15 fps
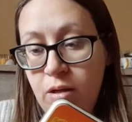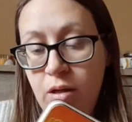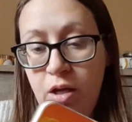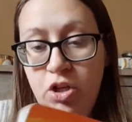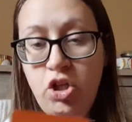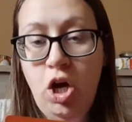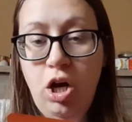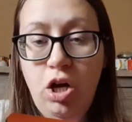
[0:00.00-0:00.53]

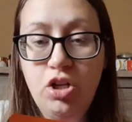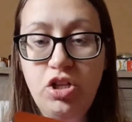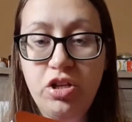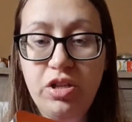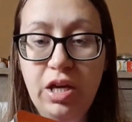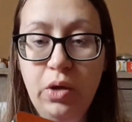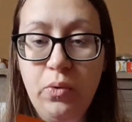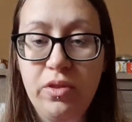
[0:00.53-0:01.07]
a charger
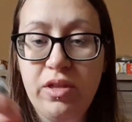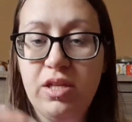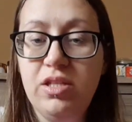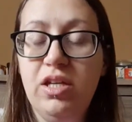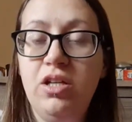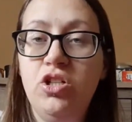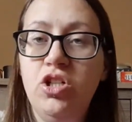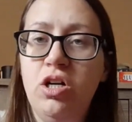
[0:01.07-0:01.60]
thing with it, so
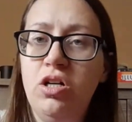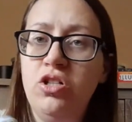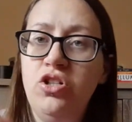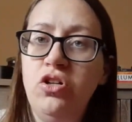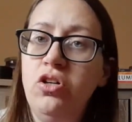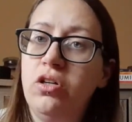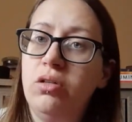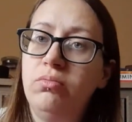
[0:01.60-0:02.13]
you can charge
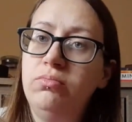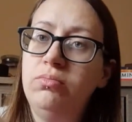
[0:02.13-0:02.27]
it up.